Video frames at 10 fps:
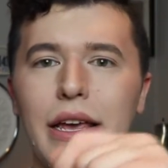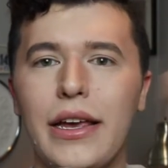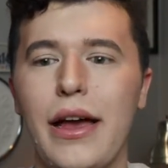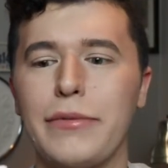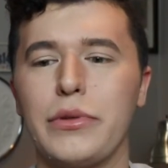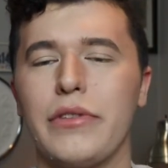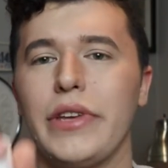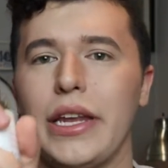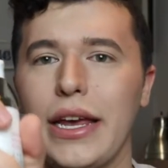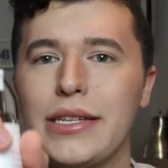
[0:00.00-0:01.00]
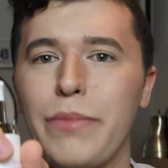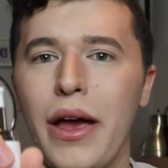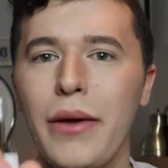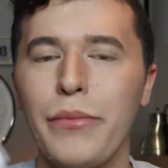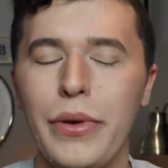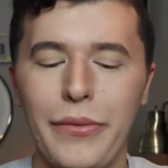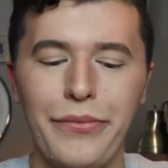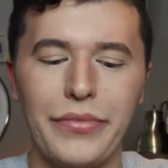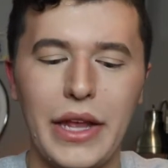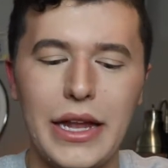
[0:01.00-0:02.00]
It comes with a really nice pump,
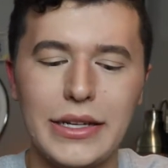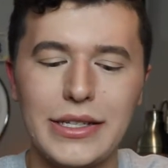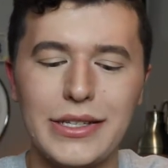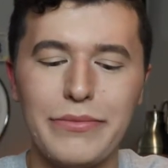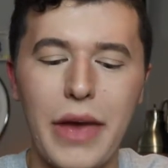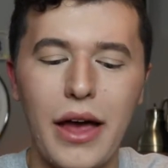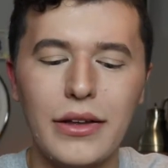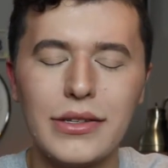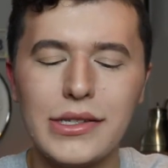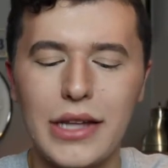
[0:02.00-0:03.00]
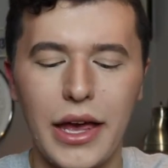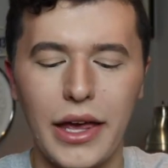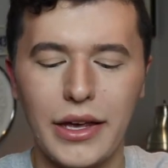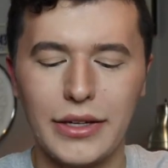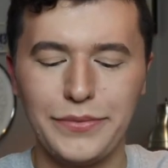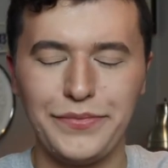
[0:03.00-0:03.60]
and it smells like,